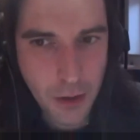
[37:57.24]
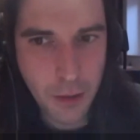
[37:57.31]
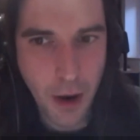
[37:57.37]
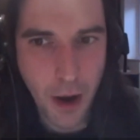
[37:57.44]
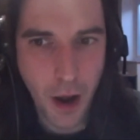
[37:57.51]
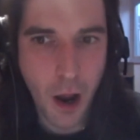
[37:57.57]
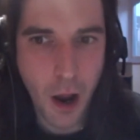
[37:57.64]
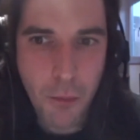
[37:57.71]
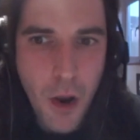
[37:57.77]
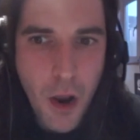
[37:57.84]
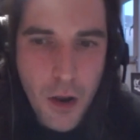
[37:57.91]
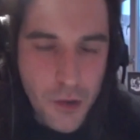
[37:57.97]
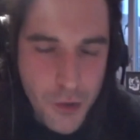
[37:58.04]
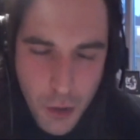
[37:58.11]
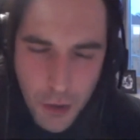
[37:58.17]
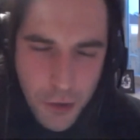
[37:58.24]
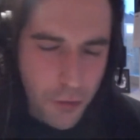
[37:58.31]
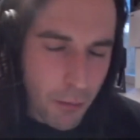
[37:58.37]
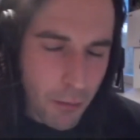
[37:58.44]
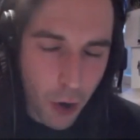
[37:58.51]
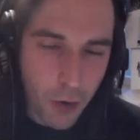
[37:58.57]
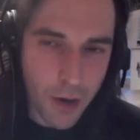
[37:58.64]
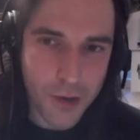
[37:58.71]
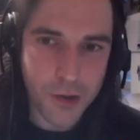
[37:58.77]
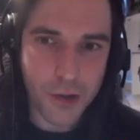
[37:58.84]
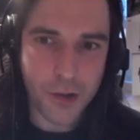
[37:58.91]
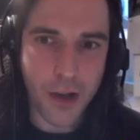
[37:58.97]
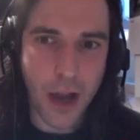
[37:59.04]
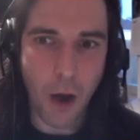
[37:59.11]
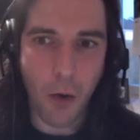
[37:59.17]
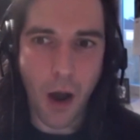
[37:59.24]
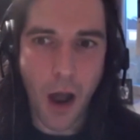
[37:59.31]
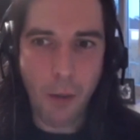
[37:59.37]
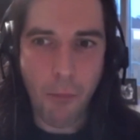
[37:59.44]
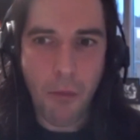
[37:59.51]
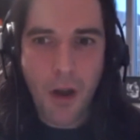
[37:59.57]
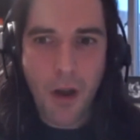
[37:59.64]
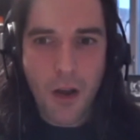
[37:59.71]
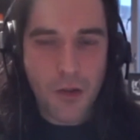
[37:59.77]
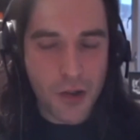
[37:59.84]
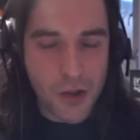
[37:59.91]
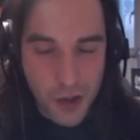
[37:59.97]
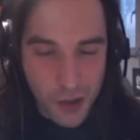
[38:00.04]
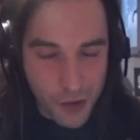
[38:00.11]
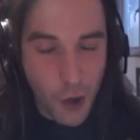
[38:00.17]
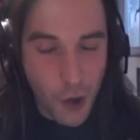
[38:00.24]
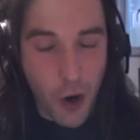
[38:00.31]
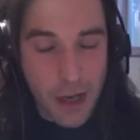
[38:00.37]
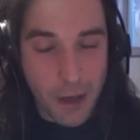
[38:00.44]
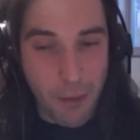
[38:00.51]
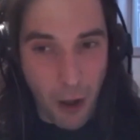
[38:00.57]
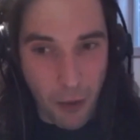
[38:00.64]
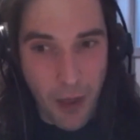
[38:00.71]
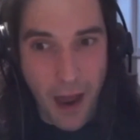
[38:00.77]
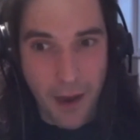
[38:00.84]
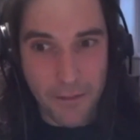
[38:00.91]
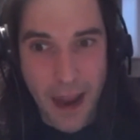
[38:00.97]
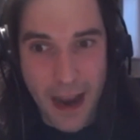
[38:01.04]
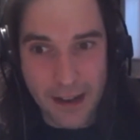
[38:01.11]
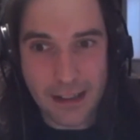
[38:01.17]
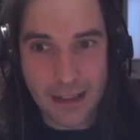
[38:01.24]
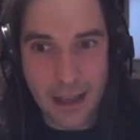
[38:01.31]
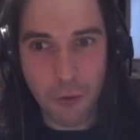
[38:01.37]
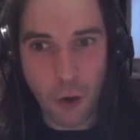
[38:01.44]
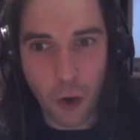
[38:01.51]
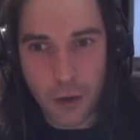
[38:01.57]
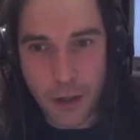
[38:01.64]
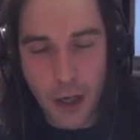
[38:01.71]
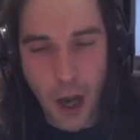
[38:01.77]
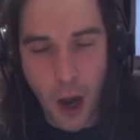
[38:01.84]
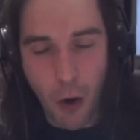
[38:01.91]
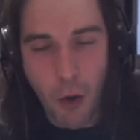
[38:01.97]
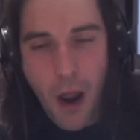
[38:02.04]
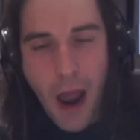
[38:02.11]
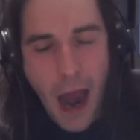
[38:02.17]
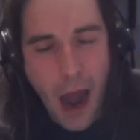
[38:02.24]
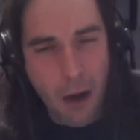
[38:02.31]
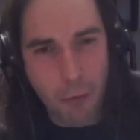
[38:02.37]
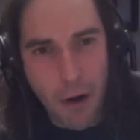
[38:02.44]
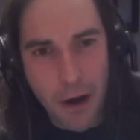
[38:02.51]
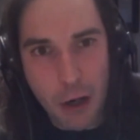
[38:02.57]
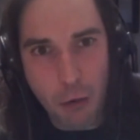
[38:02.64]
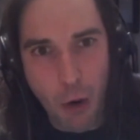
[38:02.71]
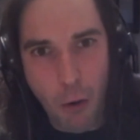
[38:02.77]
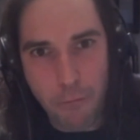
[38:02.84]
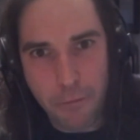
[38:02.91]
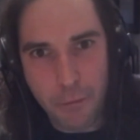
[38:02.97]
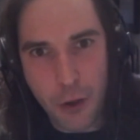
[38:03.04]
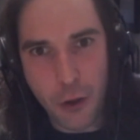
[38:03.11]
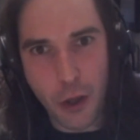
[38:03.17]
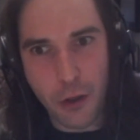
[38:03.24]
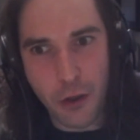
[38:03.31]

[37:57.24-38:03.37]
man. 2 or 3 more questions now. Just because talking about that next level, you know, I read a quote from you the other